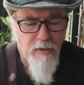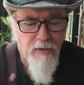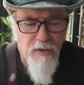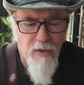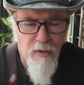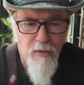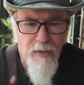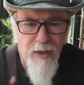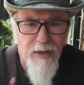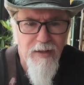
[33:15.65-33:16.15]

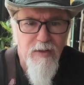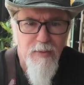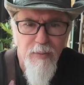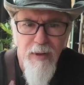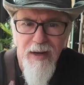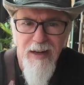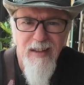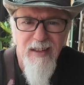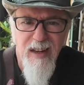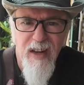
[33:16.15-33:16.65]
So that's
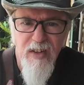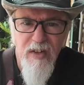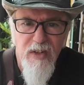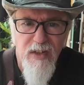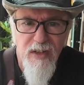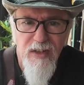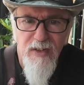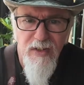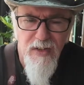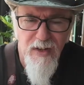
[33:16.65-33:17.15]
my
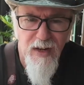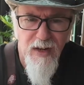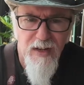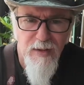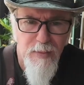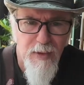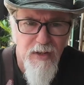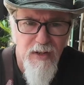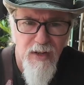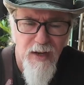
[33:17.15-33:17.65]
intention is to get
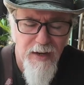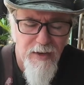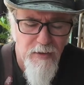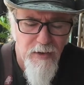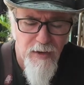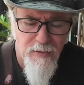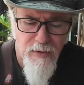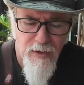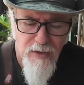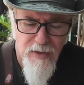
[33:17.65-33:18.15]
as much land
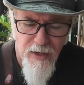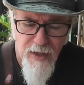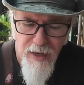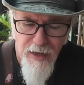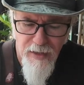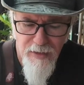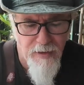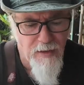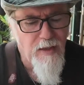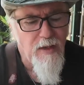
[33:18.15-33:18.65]
travel as I
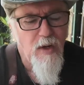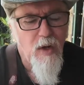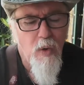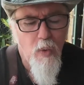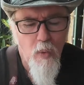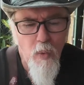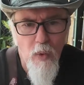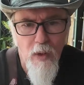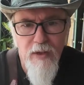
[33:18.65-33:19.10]
can.